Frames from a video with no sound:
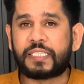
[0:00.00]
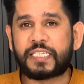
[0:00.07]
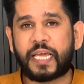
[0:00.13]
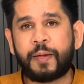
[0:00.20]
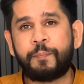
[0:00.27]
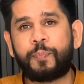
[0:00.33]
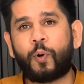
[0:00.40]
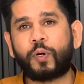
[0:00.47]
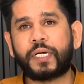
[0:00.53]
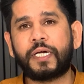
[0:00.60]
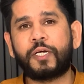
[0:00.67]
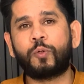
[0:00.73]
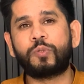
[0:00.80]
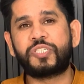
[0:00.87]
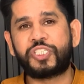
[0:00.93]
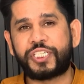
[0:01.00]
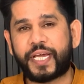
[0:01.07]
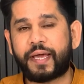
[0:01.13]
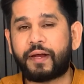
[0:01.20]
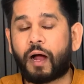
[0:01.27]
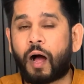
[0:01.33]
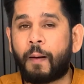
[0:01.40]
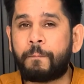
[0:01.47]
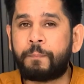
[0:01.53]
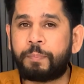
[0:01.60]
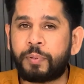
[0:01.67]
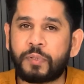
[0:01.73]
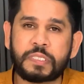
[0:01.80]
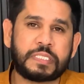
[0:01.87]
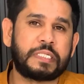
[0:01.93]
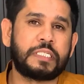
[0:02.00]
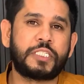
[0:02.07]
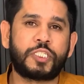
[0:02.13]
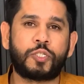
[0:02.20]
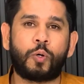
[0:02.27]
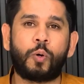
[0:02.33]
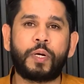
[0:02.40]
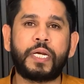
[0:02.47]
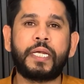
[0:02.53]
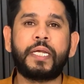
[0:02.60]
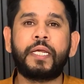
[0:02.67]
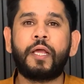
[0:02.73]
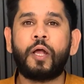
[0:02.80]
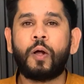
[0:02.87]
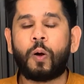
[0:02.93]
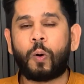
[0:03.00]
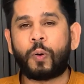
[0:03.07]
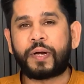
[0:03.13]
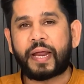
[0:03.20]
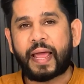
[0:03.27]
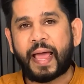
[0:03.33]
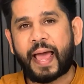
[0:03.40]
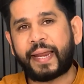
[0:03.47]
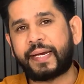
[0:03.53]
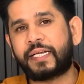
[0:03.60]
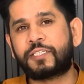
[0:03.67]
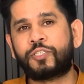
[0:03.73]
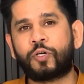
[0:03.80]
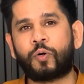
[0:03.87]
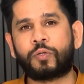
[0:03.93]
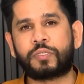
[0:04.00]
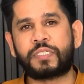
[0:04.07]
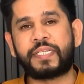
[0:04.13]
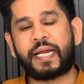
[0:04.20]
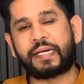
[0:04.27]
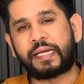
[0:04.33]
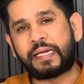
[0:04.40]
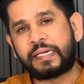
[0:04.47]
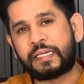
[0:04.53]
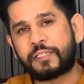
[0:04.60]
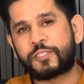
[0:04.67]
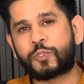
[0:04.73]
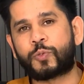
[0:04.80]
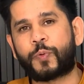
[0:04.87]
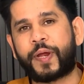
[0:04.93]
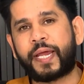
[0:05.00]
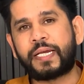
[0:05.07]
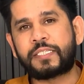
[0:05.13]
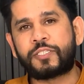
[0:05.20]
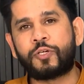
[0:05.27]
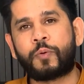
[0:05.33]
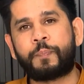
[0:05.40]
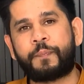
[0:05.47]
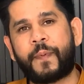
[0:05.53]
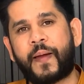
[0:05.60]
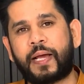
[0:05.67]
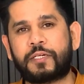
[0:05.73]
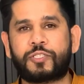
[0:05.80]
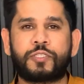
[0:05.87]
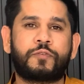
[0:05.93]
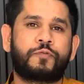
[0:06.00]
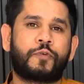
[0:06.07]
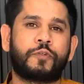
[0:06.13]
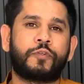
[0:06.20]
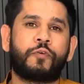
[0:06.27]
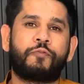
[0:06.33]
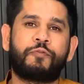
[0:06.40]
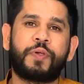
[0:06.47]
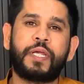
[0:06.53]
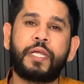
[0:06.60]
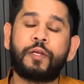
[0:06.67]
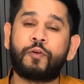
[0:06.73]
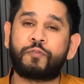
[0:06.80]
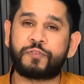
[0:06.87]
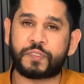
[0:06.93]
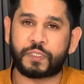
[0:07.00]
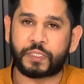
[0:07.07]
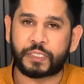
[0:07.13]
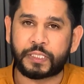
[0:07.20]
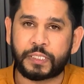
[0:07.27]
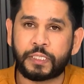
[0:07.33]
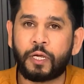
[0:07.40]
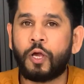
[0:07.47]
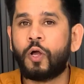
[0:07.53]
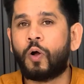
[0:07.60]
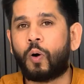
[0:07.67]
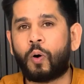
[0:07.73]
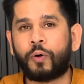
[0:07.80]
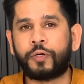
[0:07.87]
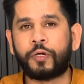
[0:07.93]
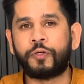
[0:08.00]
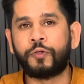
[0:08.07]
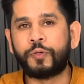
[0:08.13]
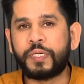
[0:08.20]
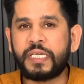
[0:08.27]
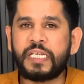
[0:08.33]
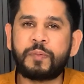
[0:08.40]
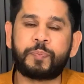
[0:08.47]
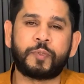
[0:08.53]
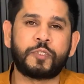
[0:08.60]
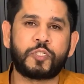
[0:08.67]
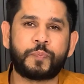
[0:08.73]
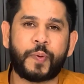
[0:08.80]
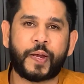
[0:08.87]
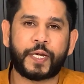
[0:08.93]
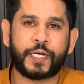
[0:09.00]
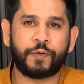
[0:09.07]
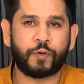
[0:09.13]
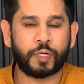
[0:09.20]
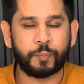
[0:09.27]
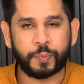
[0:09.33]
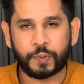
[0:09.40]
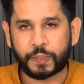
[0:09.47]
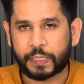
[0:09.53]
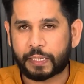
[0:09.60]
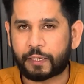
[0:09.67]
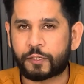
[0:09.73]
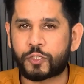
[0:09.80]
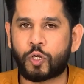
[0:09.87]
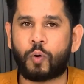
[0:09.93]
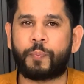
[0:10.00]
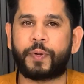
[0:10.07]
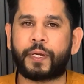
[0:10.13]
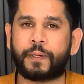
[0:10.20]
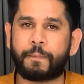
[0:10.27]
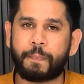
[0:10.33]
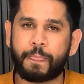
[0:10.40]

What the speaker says: important to share a personal story or anecdote that illustrates your passion for your field of study or your unique perspective on a particular topic.